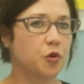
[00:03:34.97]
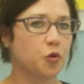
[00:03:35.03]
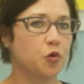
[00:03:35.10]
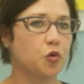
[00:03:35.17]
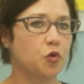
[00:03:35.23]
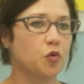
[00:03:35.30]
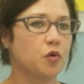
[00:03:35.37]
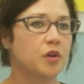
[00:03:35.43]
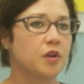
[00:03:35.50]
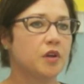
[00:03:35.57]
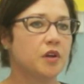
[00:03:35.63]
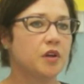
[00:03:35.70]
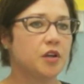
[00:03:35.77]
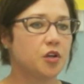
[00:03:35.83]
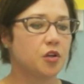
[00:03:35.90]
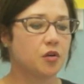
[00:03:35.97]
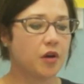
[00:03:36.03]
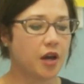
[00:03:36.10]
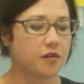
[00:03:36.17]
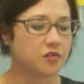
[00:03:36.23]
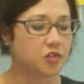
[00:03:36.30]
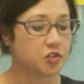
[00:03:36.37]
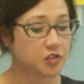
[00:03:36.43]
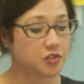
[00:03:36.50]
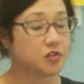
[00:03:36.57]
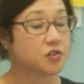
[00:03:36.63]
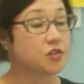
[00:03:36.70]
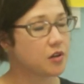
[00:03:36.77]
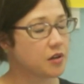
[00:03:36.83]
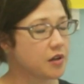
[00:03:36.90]
who, have
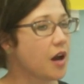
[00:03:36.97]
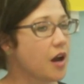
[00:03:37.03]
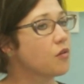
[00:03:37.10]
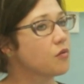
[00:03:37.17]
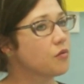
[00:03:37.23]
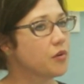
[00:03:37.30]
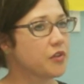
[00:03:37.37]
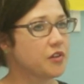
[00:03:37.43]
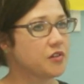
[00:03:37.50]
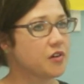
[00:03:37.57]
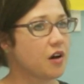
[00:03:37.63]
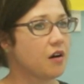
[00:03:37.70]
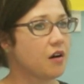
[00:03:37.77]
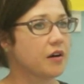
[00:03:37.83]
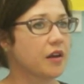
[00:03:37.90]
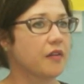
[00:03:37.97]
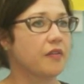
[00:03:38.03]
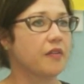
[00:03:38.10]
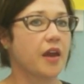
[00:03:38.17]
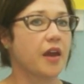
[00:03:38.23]
just started out with a dog and